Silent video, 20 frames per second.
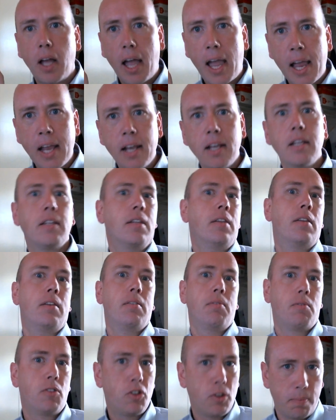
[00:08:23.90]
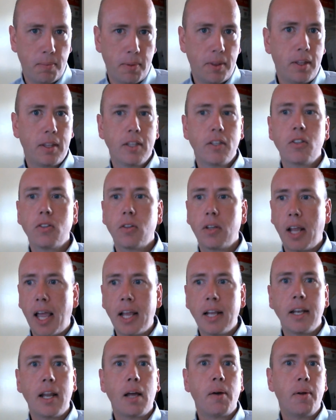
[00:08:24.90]
end something. This is going to
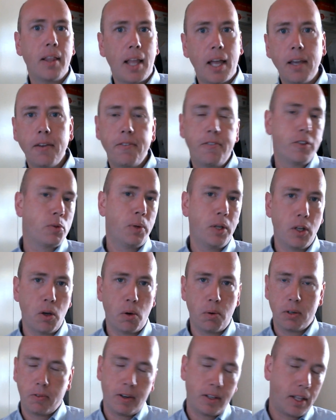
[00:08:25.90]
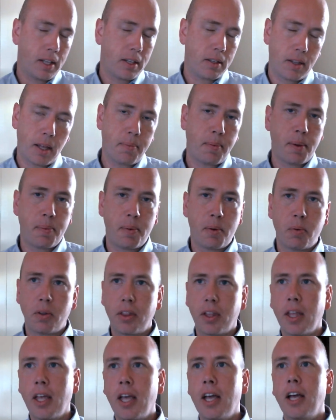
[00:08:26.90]
end our life as we know it, right? That might be one
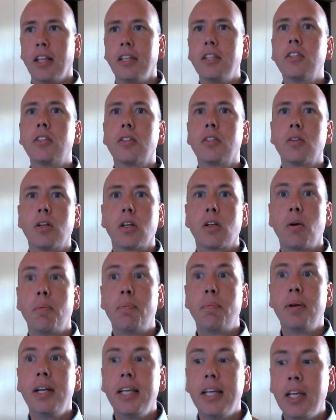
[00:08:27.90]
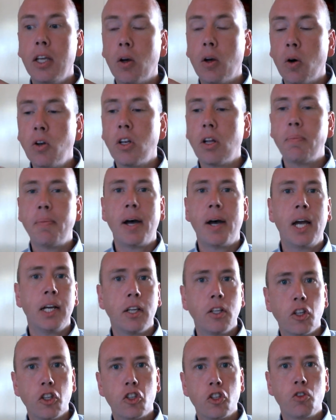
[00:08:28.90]
thing. This is going to completely undermine
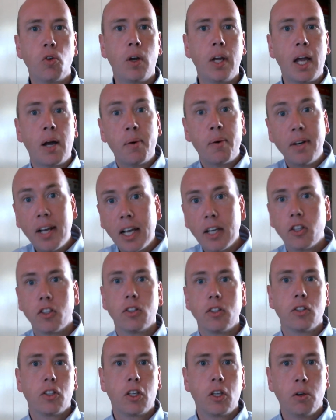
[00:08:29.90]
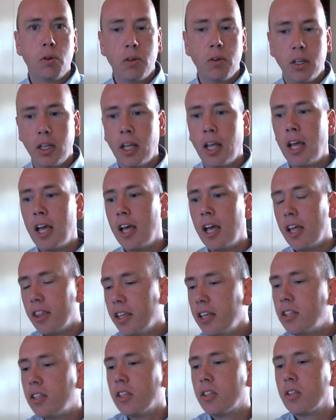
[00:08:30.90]
and destroy our national security.
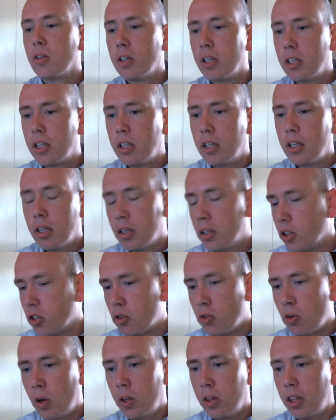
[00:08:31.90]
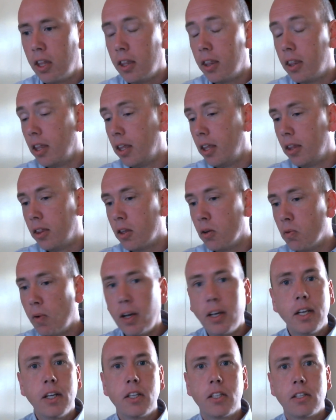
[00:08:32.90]
This is going to destroy the
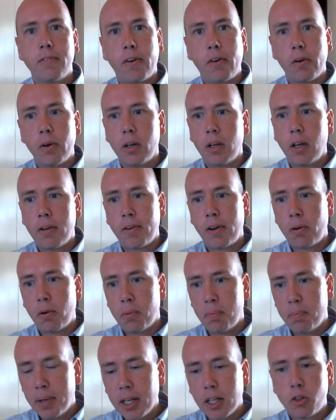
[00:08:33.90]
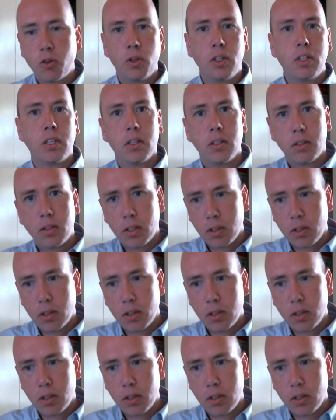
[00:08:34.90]
readiness of our military to